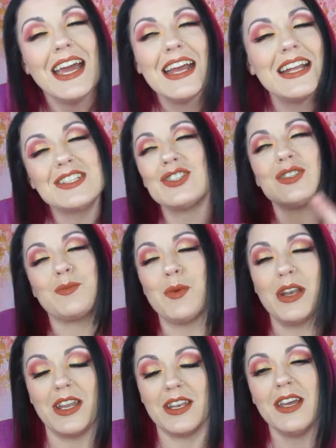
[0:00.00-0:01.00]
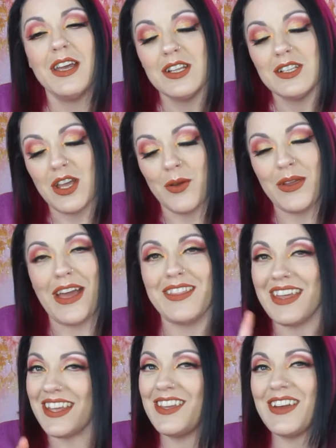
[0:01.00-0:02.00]
it's just brilliant. So yeah
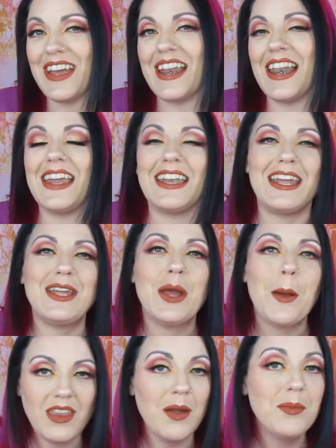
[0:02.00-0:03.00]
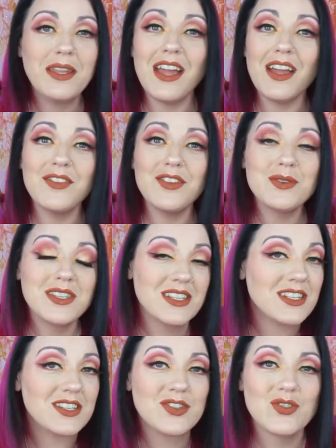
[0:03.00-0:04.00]
thank you again Leiny. But yeah if you
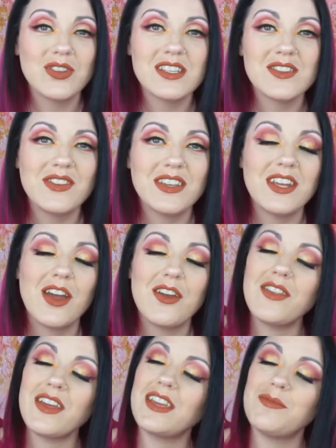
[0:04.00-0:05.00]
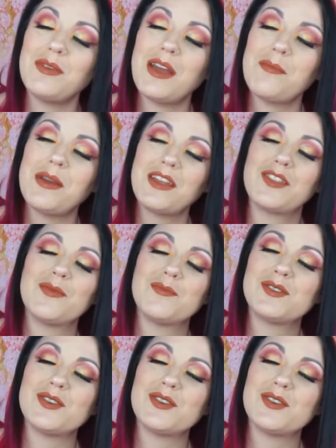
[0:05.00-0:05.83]
did enjoy this video then give me a big thumbs